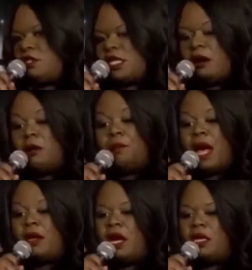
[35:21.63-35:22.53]
talcum
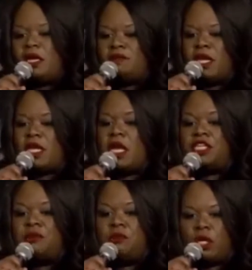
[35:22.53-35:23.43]
powder underneath there to
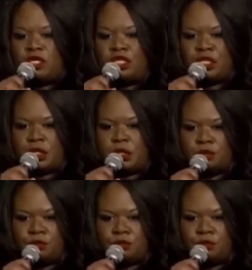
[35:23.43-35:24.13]
catch the moisture.